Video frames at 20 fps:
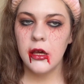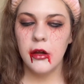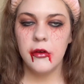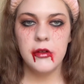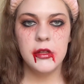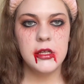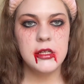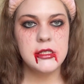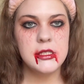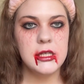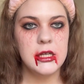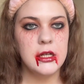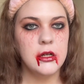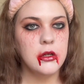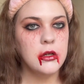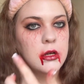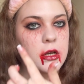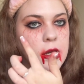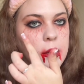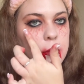Can't really see it
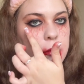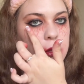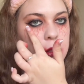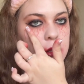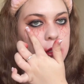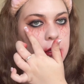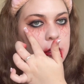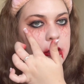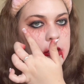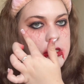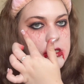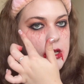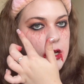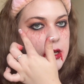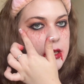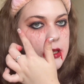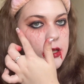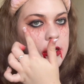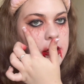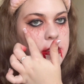on camera though. This
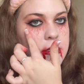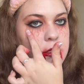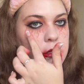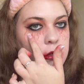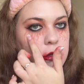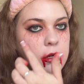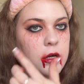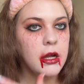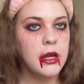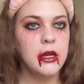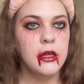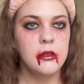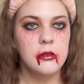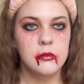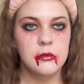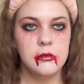highlight is not great.